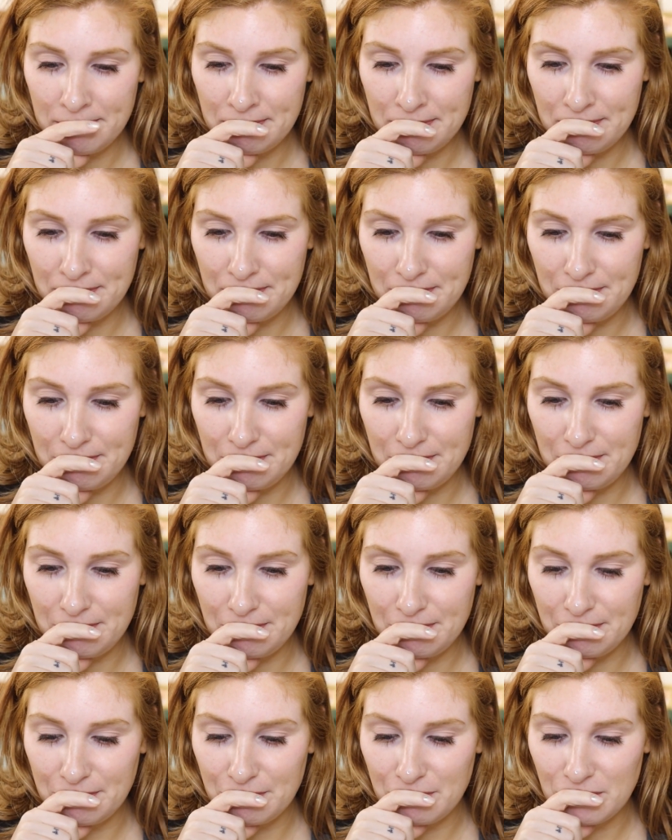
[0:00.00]

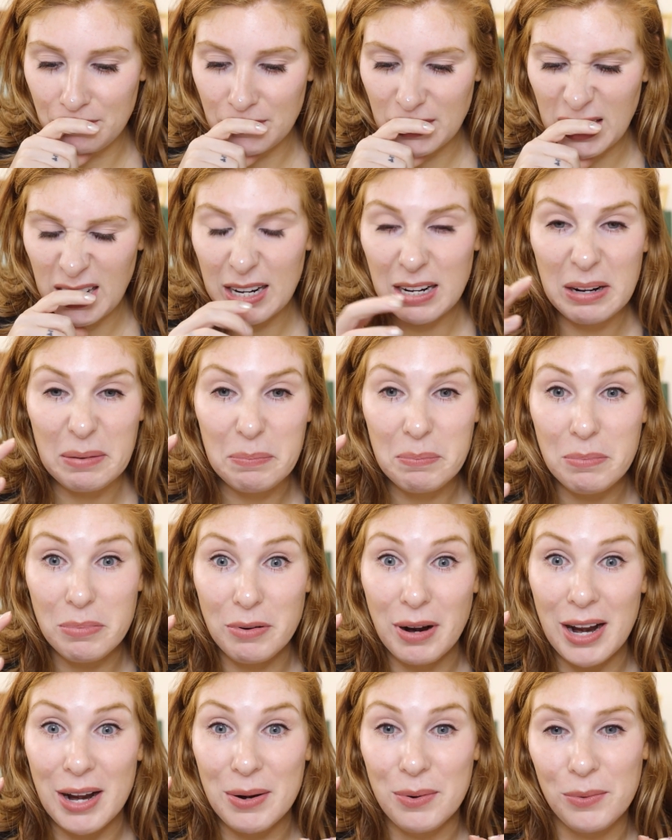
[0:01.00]
kind of the
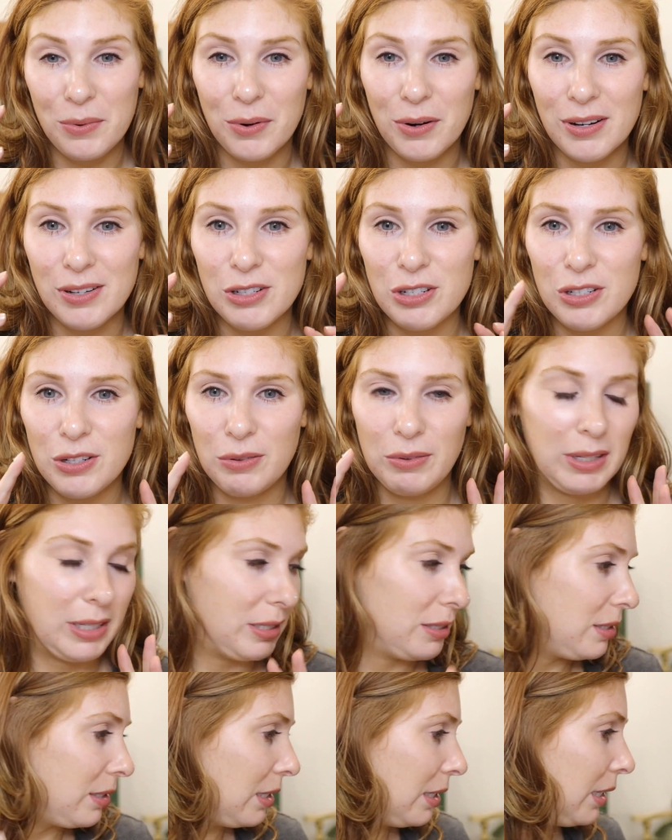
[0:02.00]
bright orange. So
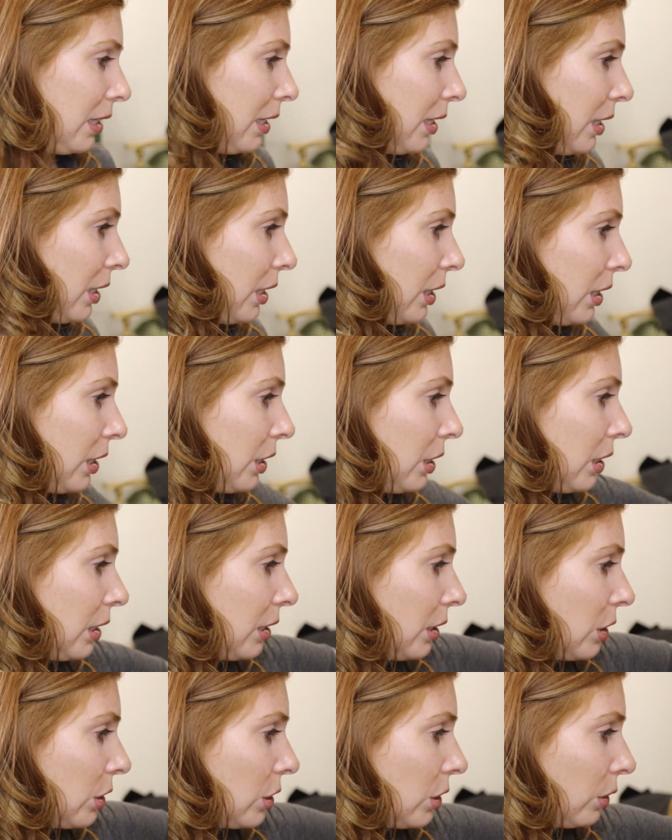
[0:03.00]
let's
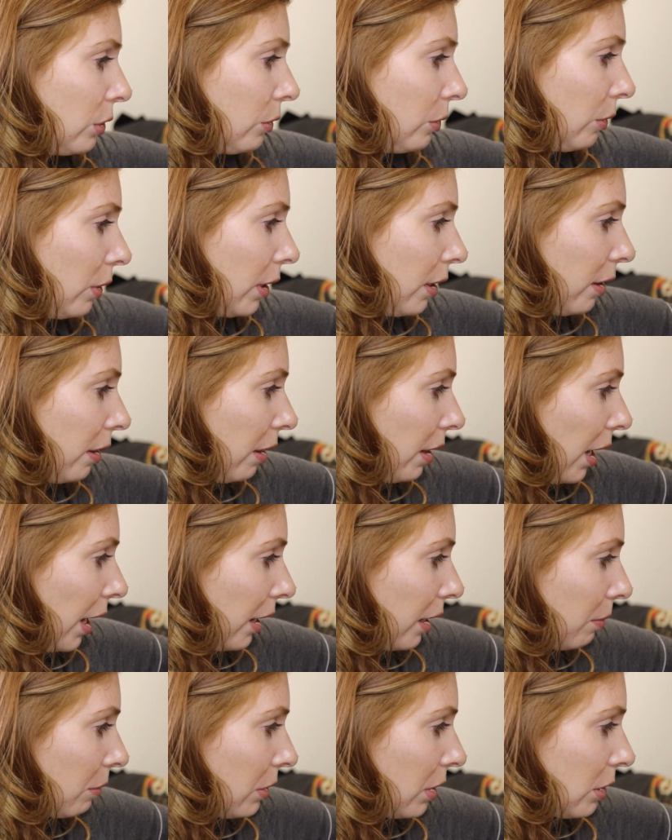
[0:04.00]
do
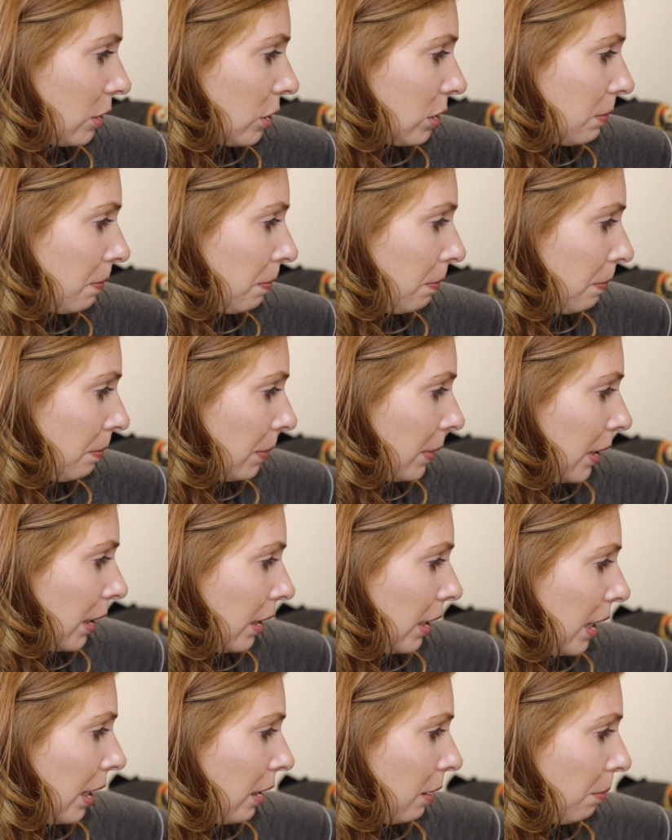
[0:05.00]
that. I'm gonna just
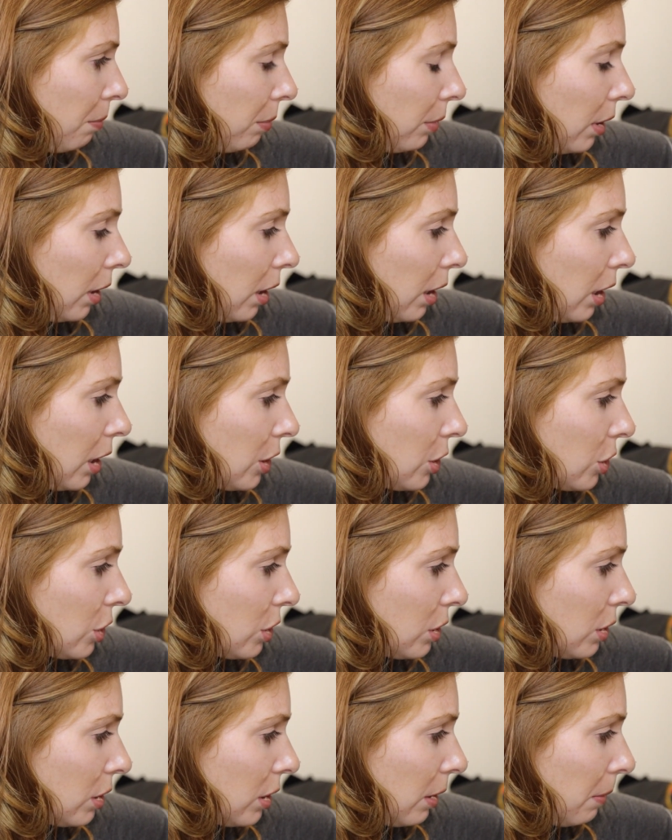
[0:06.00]
take a
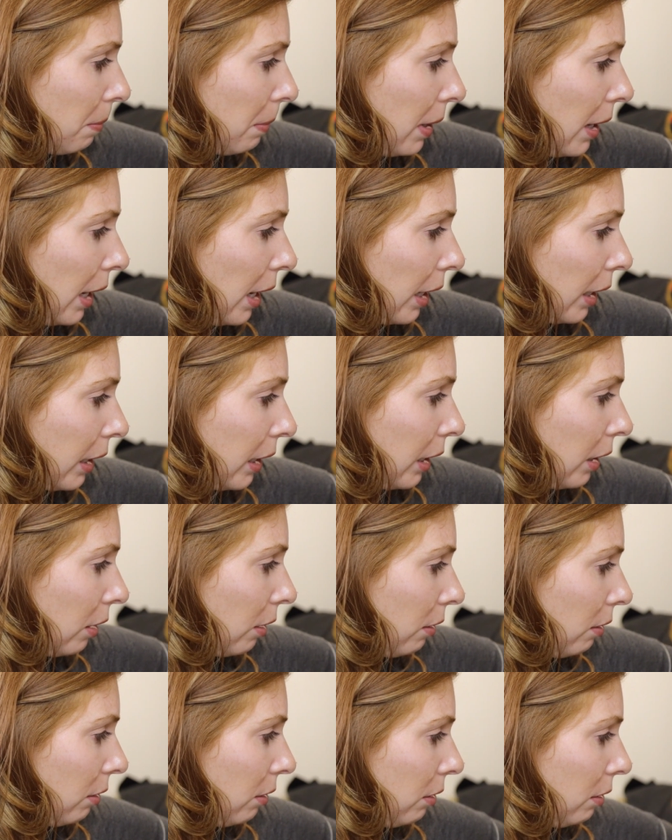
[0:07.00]
brush to pack it
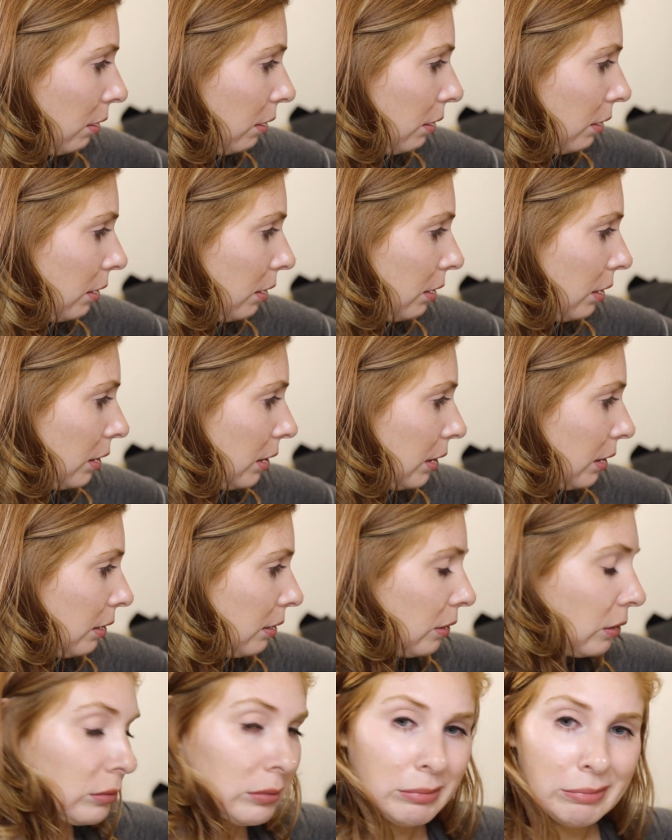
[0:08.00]

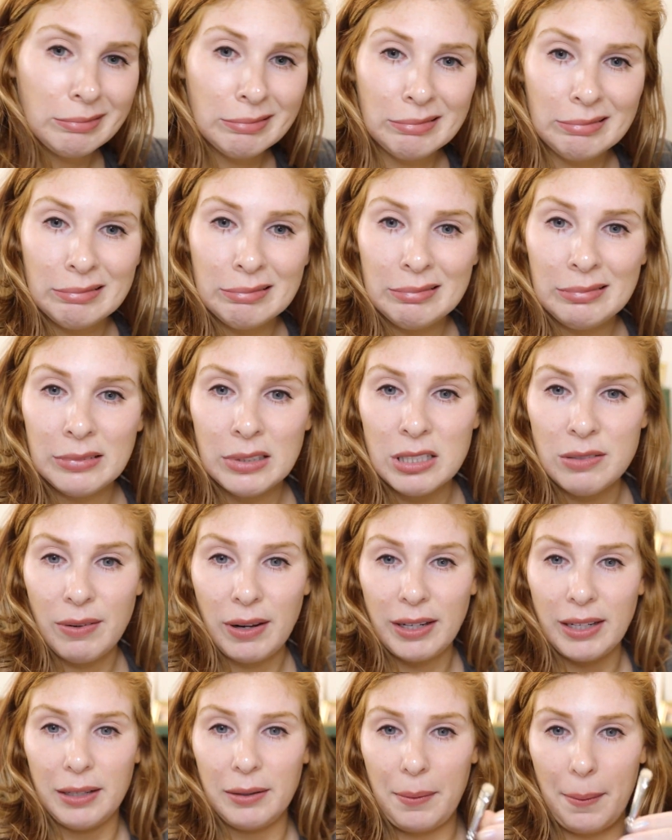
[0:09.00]
on. Let's
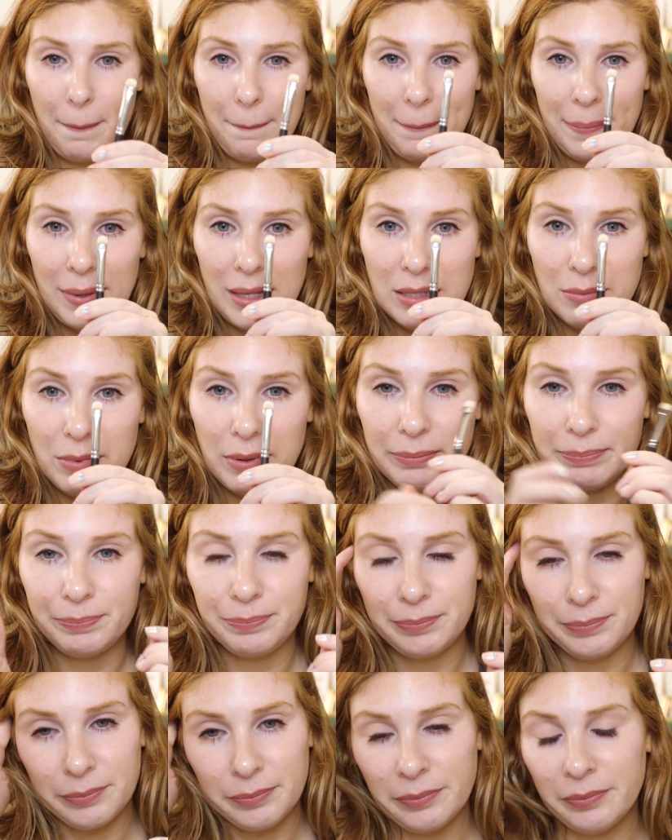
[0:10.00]
find it, this one.
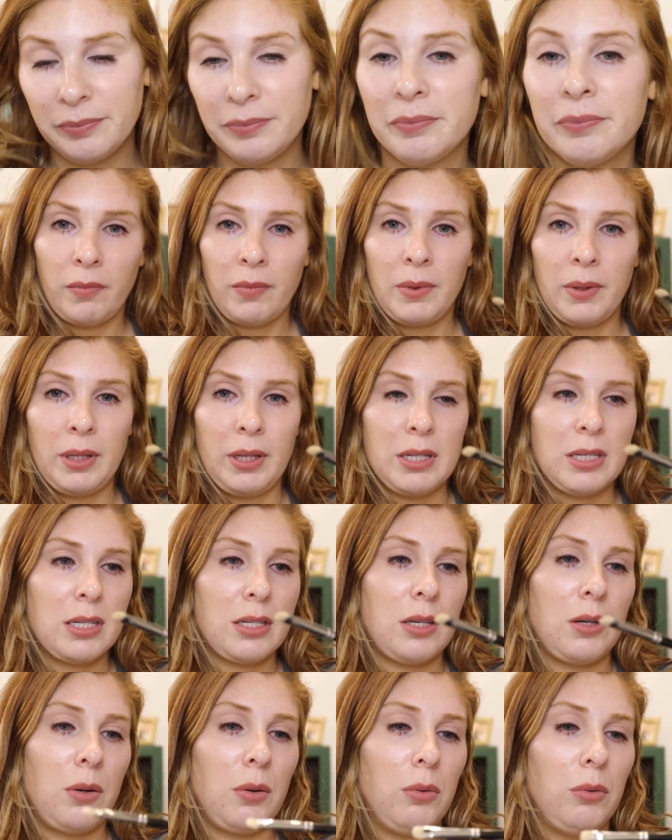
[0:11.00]
This is
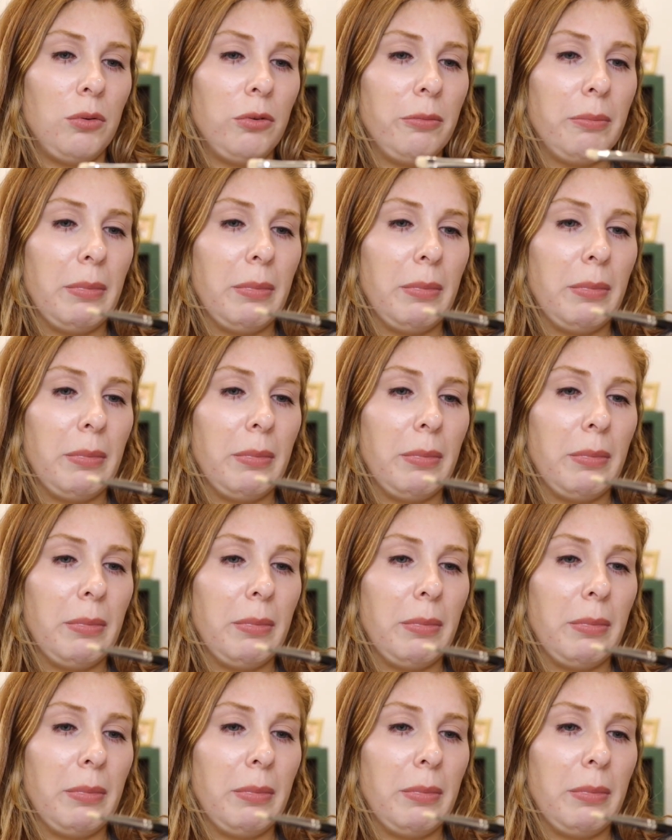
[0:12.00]
an old